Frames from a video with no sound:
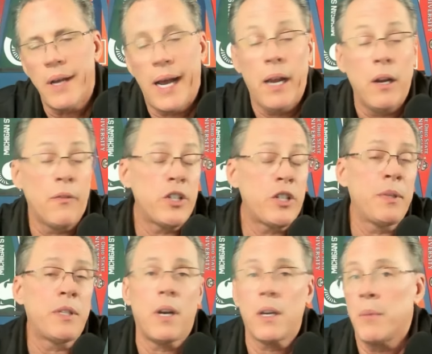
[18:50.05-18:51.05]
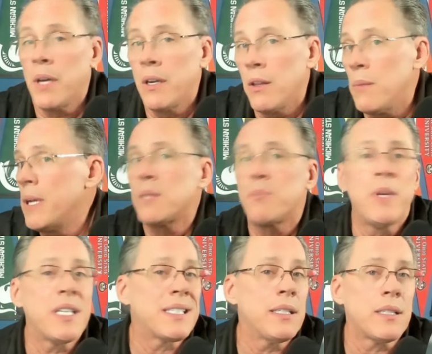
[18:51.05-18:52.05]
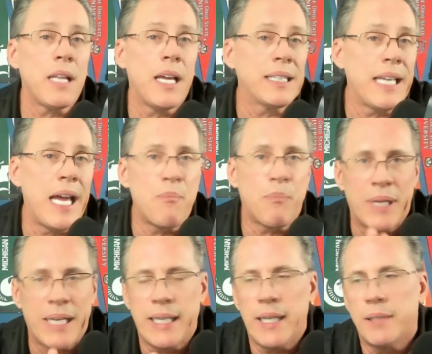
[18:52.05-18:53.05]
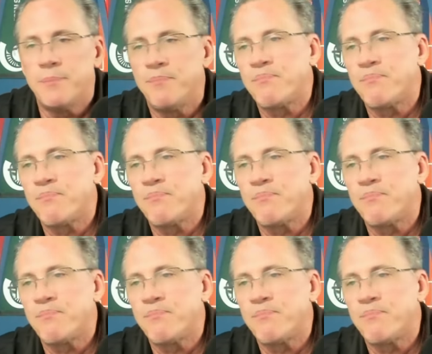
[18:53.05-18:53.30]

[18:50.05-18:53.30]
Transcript: I don't know if he should be talking about another man's business like that, but he did.